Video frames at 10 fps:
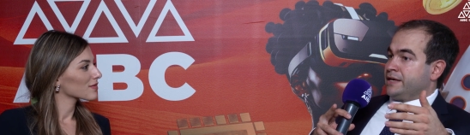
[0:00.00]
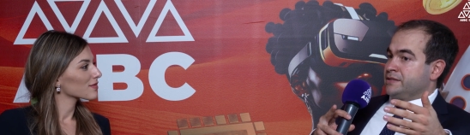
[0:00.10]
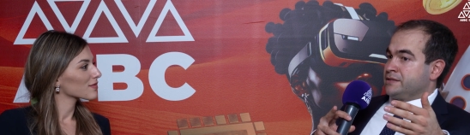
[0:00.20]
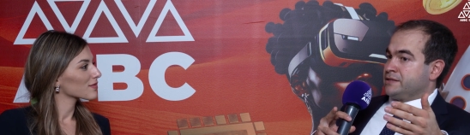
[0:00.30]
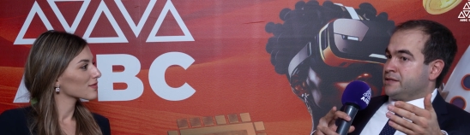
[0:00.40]

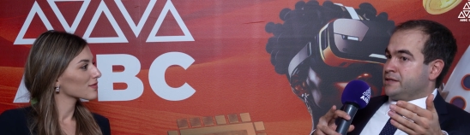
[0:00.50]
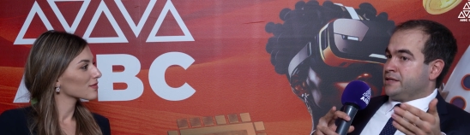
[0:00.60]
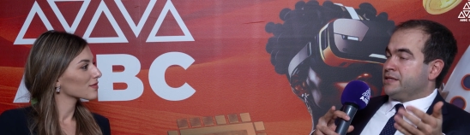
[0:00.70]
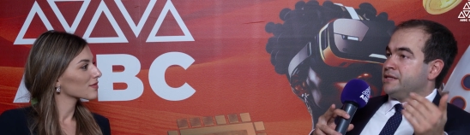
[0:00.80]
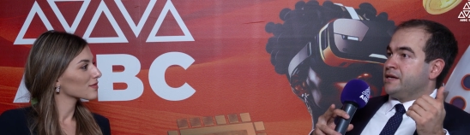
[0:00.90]
Speaker 1: And
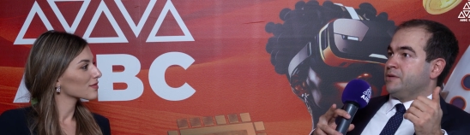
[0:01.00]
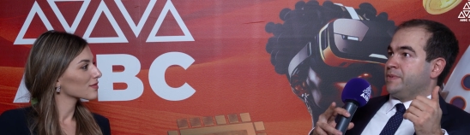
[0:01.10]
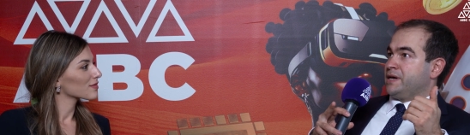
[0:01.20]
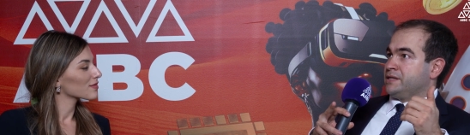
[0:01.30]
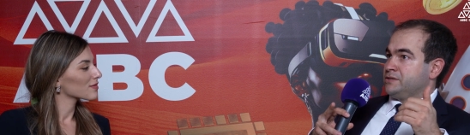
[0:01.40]
uh, it
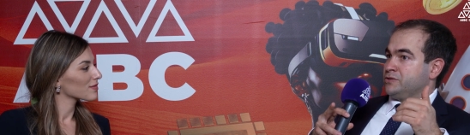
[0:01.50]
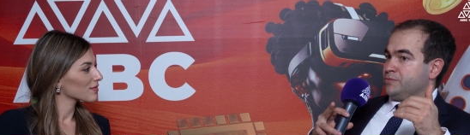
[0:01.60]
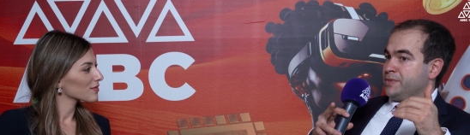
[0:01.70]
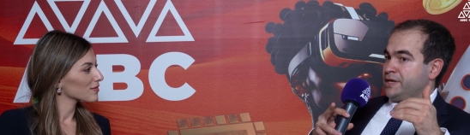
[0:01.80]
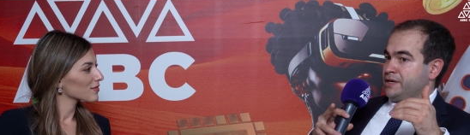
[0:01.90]
helps us
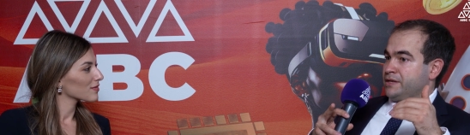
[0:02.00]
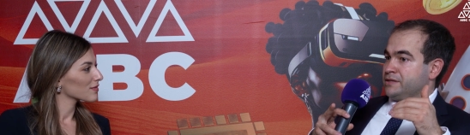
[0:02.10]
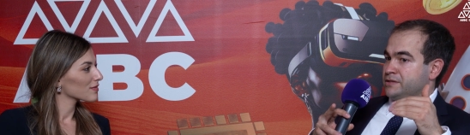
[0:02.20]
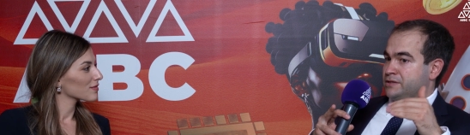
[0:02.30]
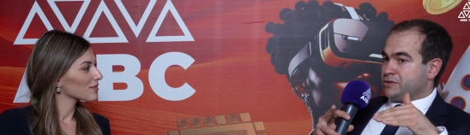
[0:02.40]
to be
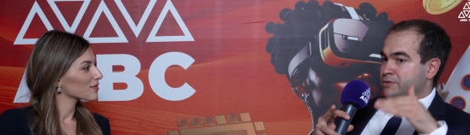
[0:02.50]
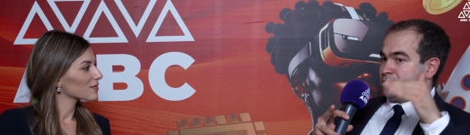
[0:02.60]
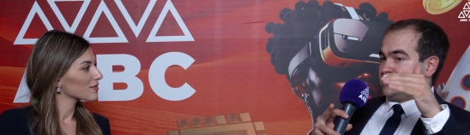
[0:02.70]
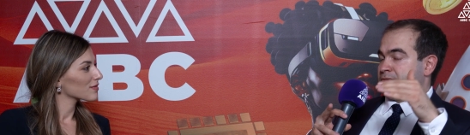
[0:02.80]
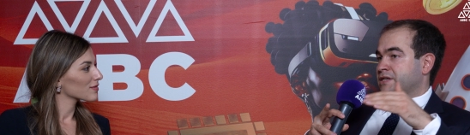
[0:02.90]
in the
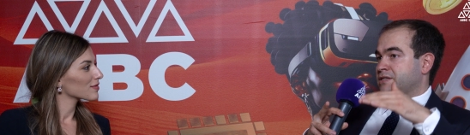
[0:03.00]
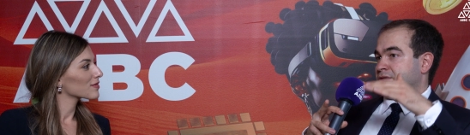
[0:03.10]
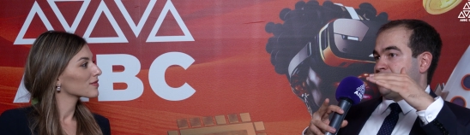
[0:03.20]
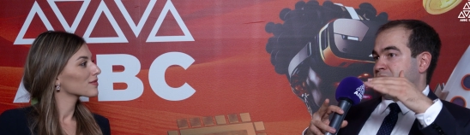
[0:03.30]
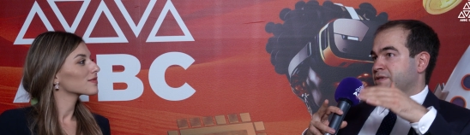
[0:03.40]
top of the
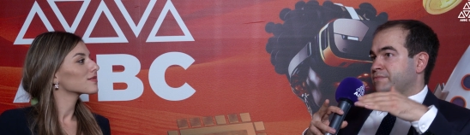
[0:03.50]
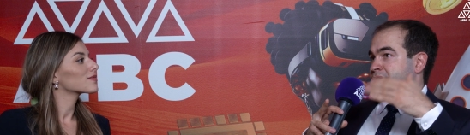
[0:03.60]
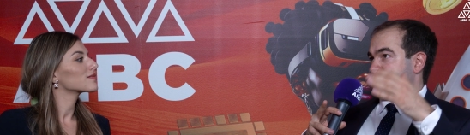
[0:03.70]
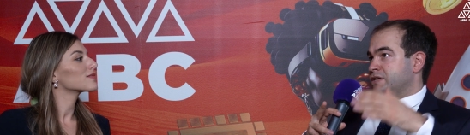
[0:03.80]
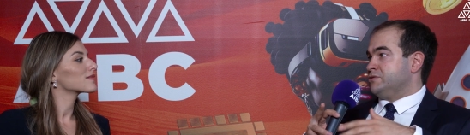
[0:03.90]
market and provide
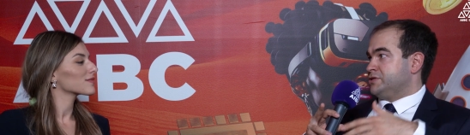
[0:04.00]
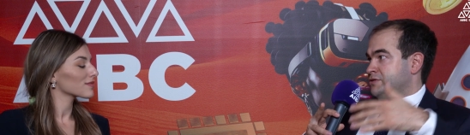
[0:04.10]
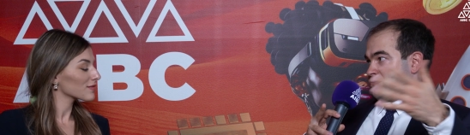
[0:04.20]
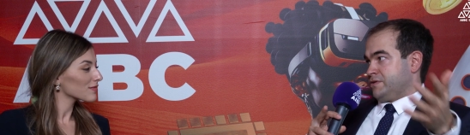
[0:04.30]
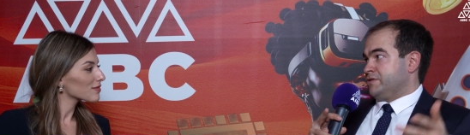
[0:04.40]
best
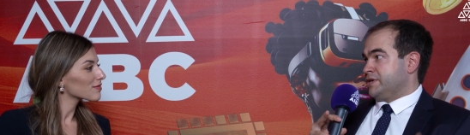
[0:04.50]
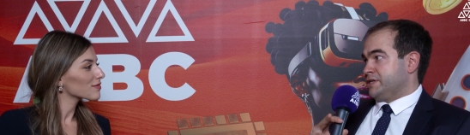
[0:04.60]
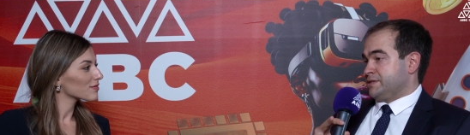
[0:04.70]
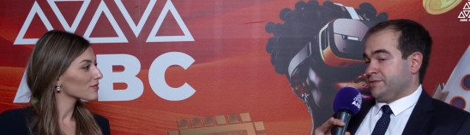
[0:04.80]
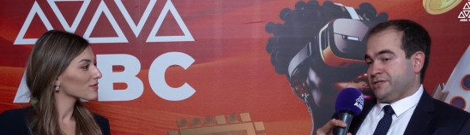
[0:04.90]
solutions for our
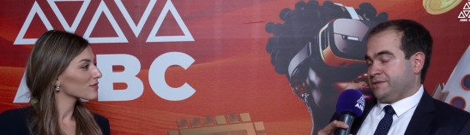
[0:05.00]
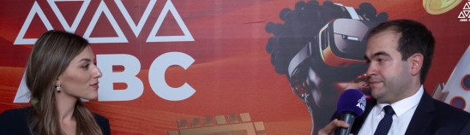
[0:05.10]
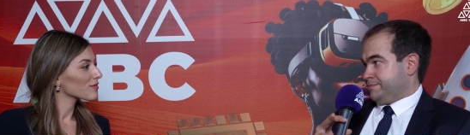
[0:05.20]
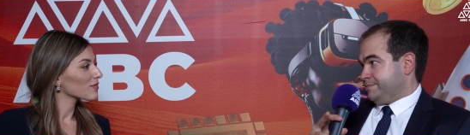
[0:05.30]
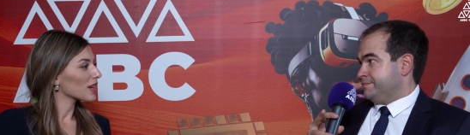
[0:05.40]

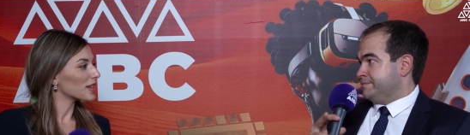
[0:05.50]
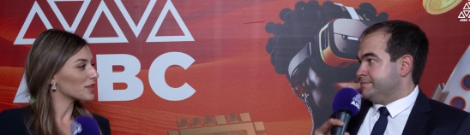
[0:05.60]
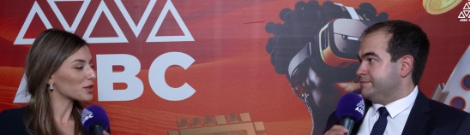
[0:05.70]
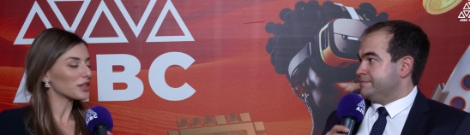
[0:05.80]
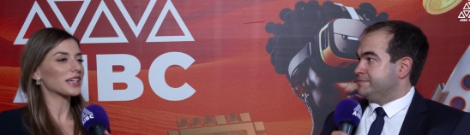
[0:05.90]
customers.
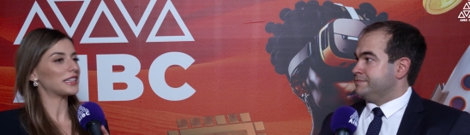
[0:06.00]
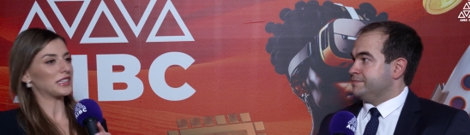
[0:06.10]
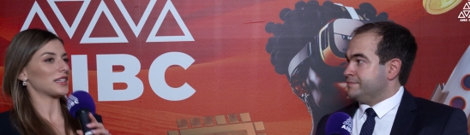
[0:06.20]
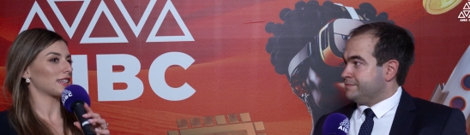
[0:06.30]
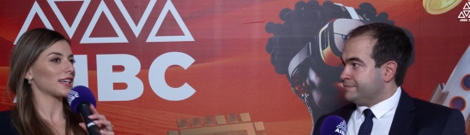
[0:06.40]
Speaker 2: It's really
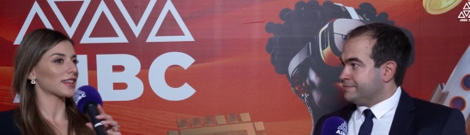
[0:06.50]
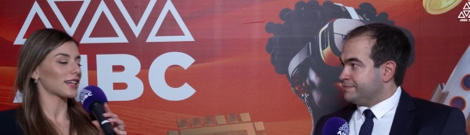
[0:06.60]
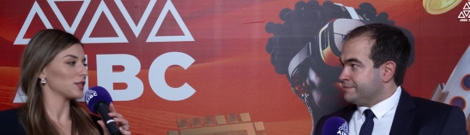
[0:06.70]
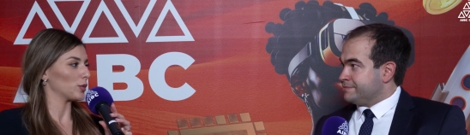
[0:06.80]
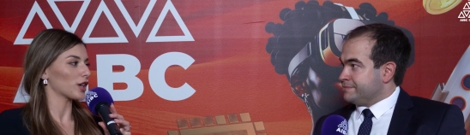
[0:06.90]
interesting
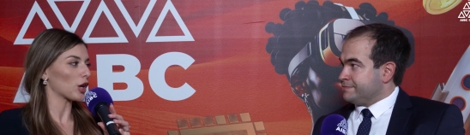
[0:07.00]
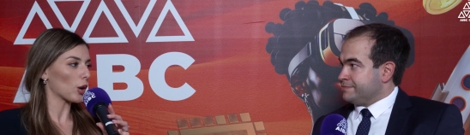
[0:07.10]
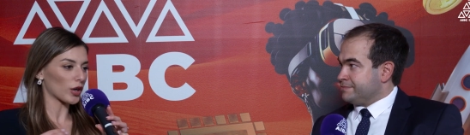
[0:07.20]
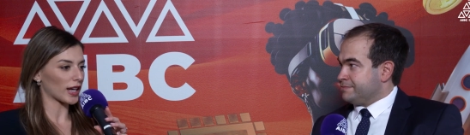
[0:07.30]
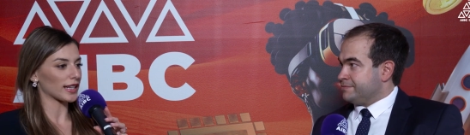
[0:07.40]
that you were
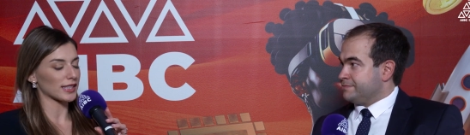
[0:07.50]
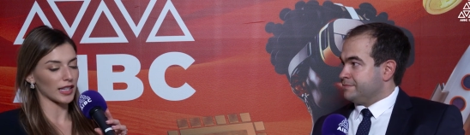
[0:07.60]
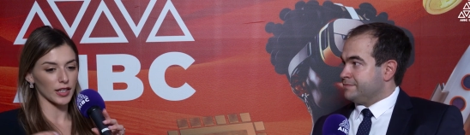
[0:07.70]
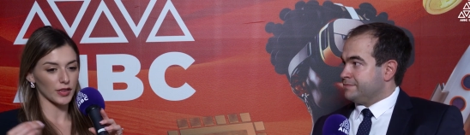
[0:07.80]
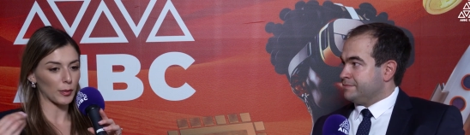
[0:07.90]

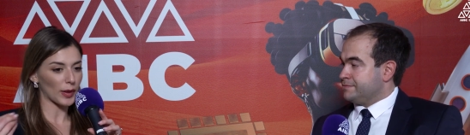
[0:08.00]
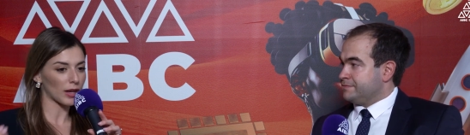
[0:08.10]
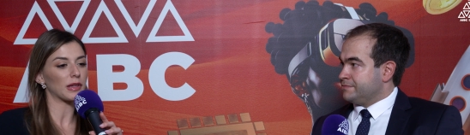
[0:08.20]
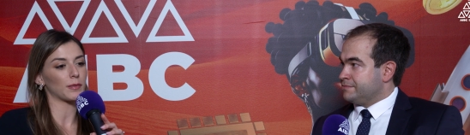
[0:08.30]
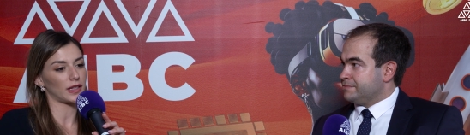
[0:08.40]
localizing the
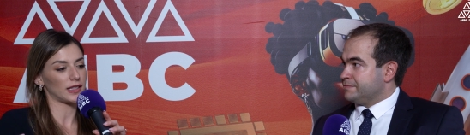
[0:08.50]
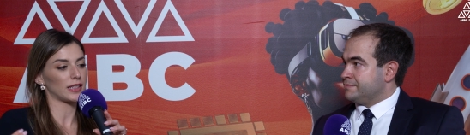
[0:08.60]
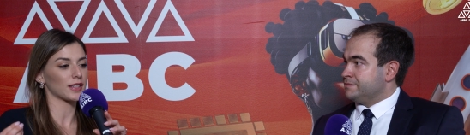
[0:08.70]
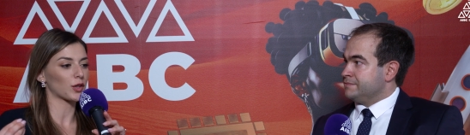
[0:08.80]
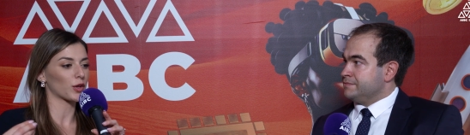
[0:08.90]
payment
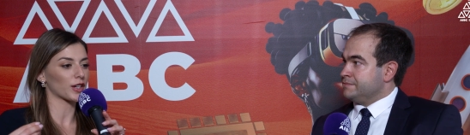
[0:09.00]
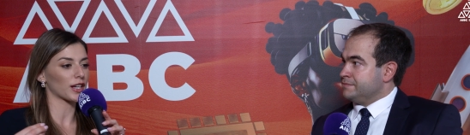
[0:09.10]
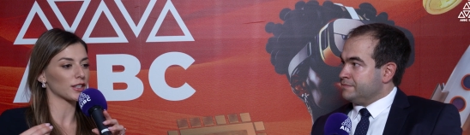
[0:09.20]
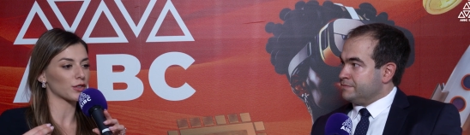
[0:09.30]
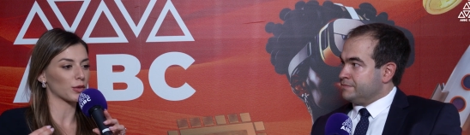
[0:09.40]
methods
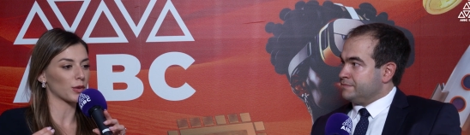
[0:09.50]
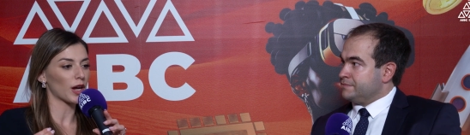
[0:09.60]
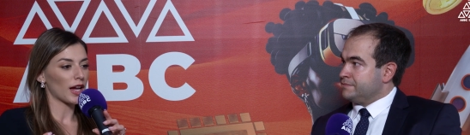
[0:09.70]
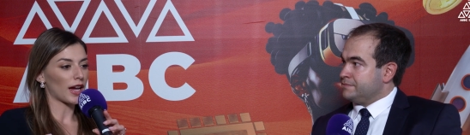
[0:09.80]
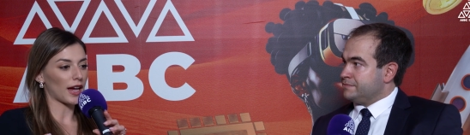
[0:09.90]
according
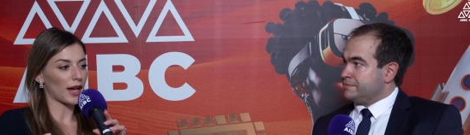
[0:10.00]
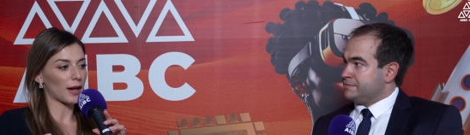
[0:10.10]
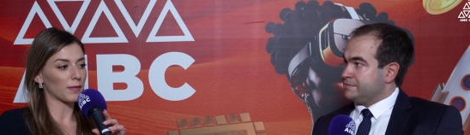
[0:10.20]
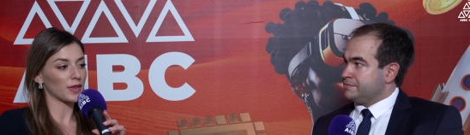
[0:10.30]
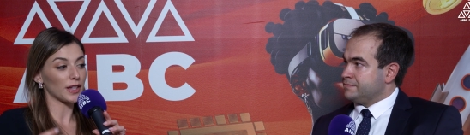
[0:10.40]
to
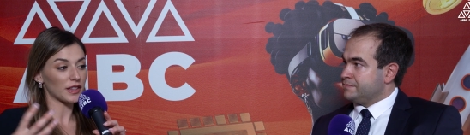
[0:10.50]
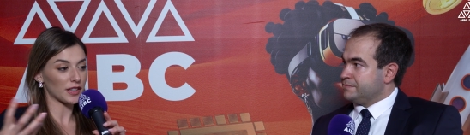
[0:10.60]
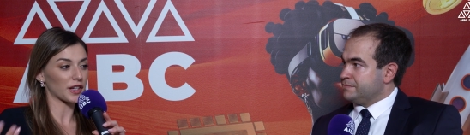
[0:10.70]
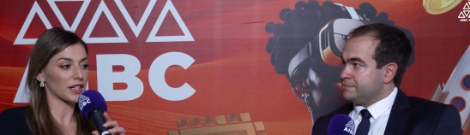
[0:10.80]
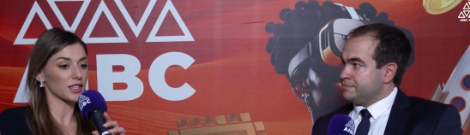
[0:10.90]
um, the
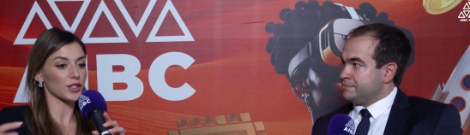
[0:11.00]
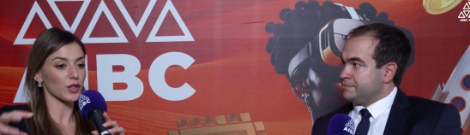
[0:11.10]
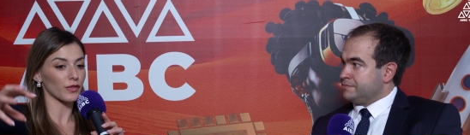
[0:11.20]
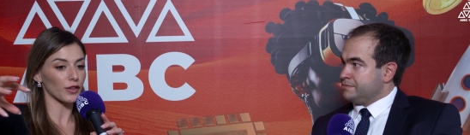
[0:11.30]
integrations of